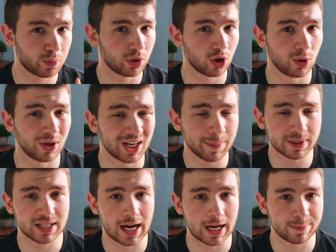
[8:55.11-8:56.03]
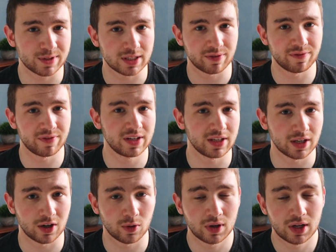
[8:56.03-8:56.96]
Pro a couple times in the
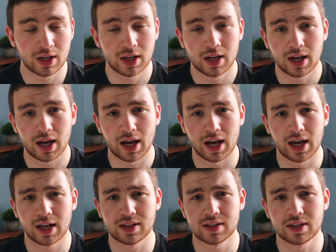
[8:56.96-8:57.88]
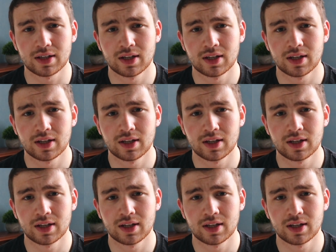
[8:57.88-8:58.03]
video, and